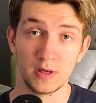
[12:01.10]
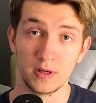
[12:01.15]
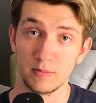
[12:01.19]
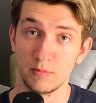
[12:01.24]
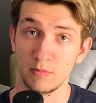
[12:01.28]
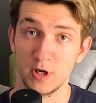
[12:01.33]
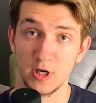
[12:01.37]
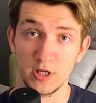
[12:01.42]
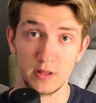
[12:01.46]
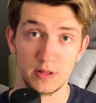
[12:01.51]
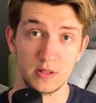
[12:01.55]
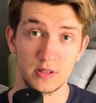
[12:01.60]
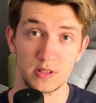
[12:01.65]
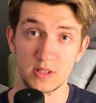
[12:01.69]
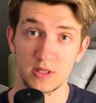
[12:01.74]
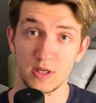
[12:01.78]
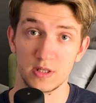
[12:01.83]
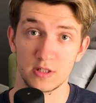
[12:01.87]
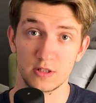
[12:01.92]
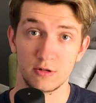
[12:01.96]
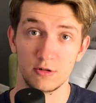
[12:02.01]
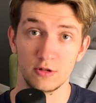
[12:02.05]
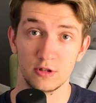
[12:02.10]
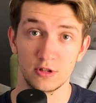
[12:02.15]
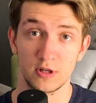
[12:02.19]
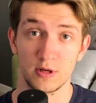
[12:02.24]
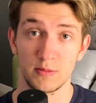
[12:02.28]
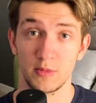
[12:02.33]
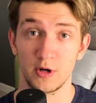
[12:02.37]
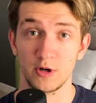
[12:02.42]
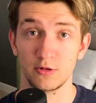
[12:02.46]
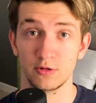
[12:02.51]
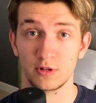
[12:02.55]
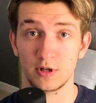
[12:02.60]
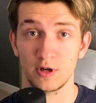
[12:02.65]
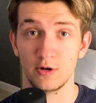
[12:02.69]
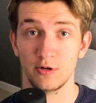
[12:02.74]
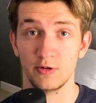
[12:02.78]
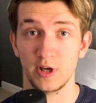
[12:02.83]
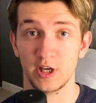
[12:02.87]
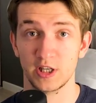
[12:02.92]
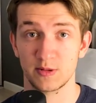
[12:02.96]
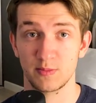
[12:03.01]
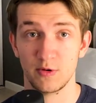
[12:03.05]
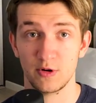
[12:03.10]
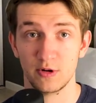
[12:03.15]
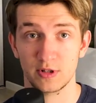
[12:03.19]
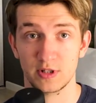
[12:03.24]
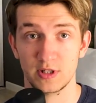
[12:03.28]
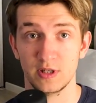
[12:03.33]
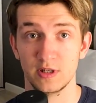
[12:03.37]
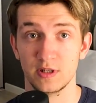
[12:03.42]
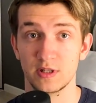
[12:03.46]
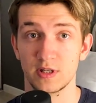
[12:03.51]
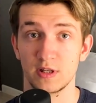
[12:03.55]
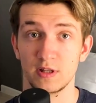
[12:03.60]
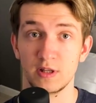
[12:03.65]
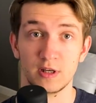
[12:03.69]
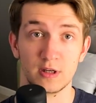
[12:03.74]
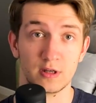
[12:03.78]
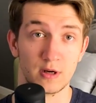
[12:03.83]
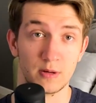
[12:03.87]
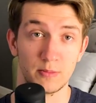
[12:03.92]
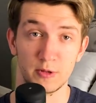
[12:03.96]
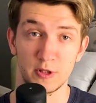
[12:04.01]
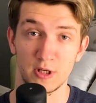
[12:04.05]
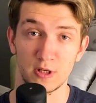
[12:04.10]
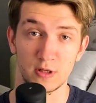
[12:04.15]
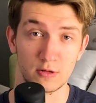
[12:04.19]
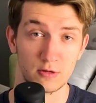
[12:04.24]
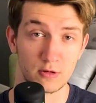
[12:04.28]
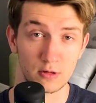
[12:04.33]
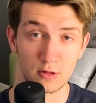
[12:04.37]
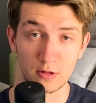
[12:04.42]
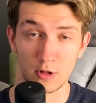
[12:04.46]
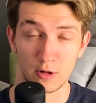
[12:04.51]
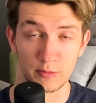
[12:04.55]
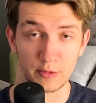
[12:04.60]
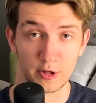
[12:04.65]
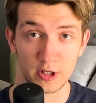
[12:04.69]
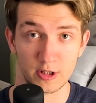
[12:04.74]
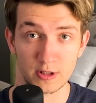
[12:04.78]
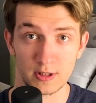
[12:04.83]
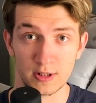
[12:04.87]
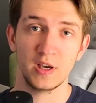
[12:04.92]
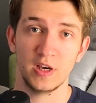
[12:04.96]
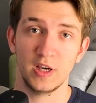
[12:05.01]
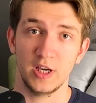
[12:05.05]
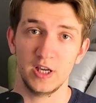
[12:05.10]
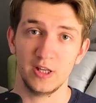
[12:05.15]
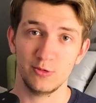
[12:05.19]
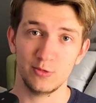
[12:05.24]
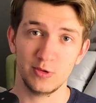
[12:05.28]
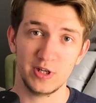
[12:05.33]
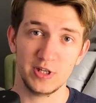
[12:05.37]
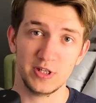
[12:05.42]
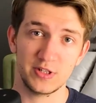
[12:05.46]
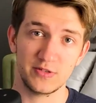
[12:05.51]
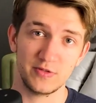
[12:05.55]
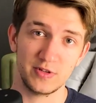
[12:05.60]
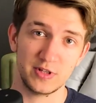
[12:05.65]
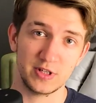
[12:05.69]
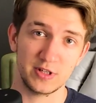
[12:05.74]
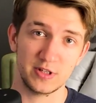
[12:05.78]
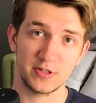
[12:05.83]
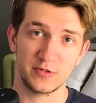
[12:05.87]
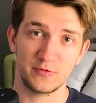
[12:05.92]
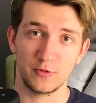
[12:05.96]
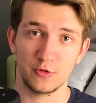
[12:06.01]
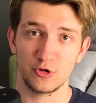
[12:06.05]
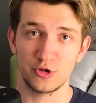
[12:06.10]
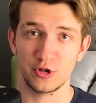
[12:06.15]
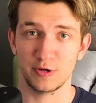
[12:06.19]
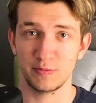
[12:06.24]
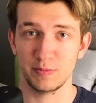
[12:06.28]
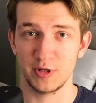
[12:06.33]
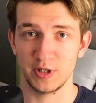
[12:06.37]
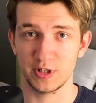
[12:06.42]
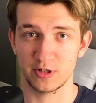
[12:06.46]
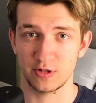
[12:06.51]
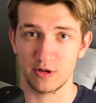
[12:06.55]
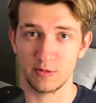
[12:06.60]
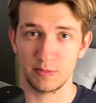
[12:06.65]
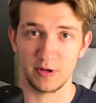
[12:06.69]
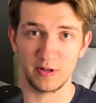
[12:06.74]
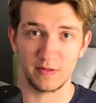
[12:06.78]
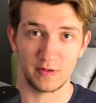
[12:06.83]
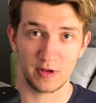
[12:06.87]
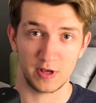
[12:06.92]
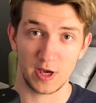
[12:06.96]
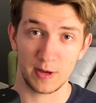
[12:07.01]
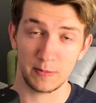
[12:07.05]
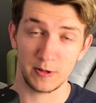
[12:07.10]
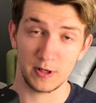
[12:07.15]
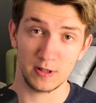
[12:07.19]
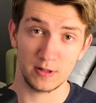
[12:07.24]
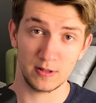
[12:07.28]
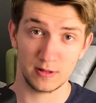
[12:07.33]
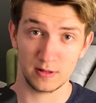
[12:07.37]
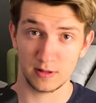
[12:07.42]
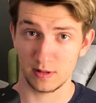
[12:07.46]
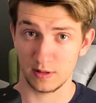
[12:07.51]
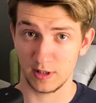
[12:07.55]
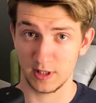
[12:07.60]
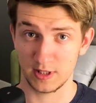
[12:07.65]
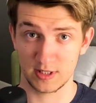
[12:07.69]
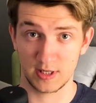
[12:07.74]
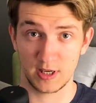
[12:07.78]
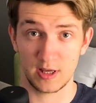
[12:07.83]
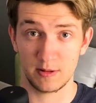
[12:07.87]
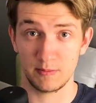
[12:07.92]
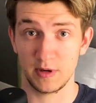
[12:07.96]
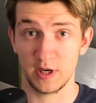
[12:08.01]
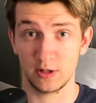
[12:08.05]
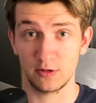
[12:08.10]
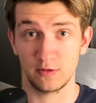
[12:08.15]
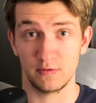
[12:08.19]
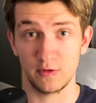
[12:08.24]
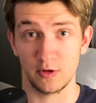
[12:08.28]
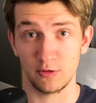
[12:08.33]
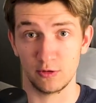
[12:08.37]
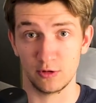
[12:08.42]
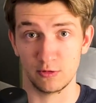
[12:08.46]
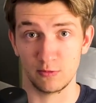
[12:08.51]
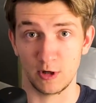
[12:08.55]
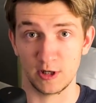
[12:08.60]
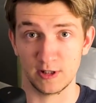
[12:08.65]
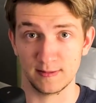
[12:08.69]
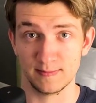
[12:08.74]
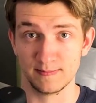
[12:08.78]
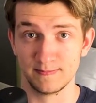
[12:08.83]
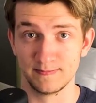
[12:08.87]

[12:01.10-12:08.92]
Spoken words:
Man, this says a lot about how Xbox is an incompetent conglomerate. Anyways, this is future me stopping the yapping, let's get back to the old one.